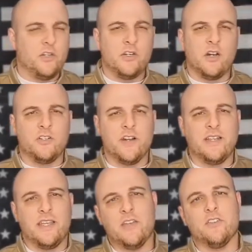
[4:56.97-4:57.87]
during our
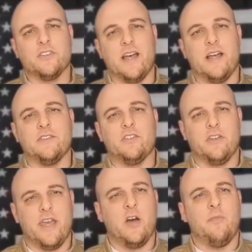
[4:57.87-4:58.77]
training exercise
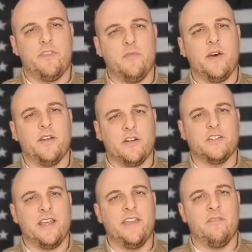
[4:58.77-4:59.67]
to help them
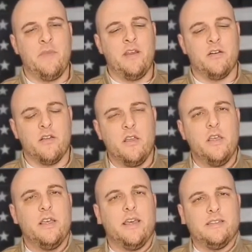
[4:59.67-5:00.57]
understand the meter
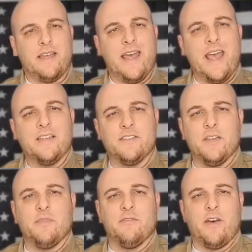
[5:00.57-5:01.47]
is a
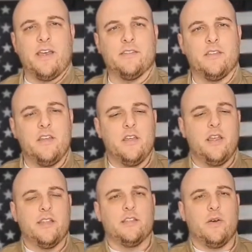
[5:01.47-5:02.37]
HAZSIM device.
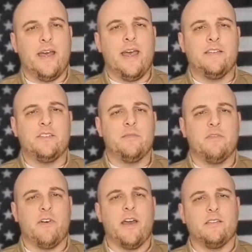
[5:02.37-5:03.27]
And so a HAZSIM
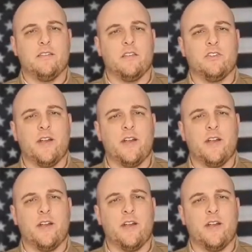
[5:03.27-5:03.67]
device is a